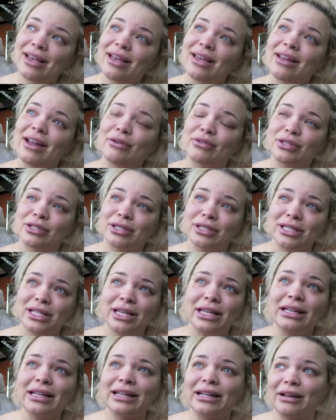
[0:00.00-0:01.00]
and I was
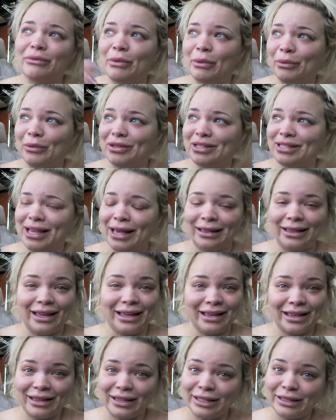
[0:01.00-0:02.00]
13, and I remember saying
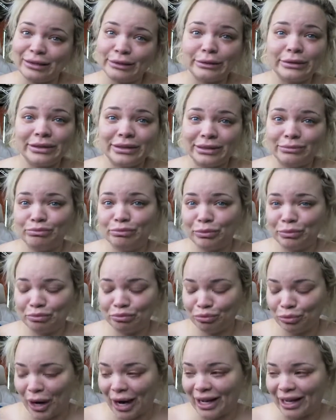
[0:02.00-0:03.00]
like,
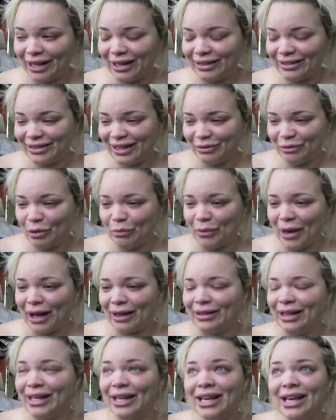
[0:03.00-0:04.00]
they wrote
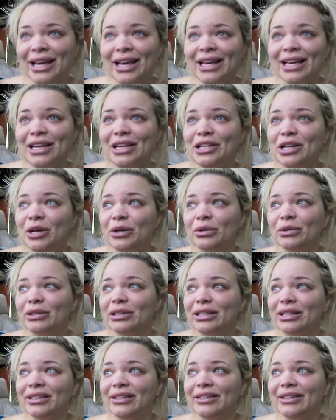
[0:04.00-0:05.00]
back like,
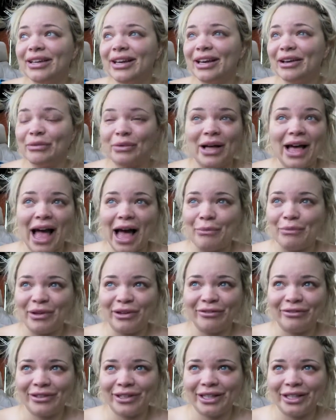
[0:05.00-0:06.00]
it will
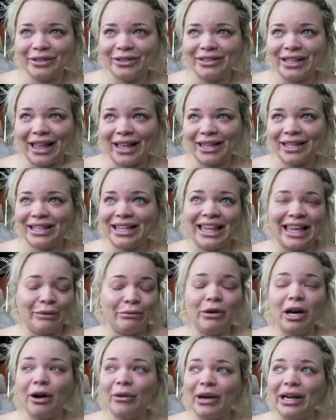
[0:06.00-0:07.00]
happen for you, like
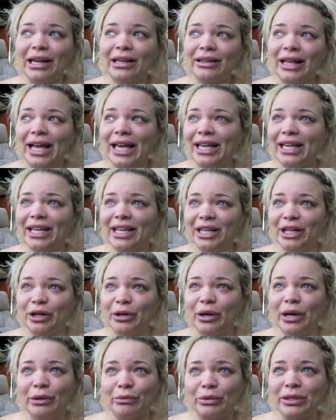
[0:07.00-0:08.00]
keep going, like,
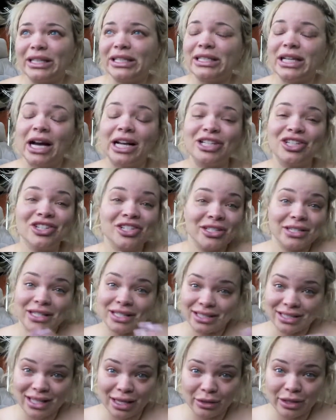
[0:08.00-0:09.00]
it really touched
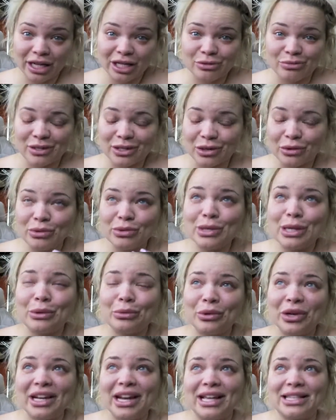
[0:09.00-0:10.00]
me. So it was
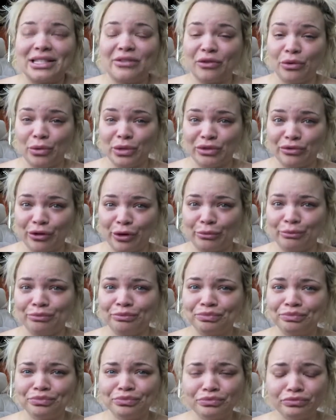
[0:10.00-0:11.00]
like written as if it was
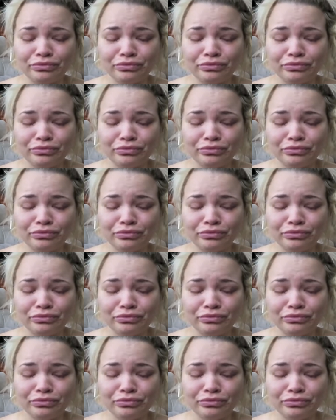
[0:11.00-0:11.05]
from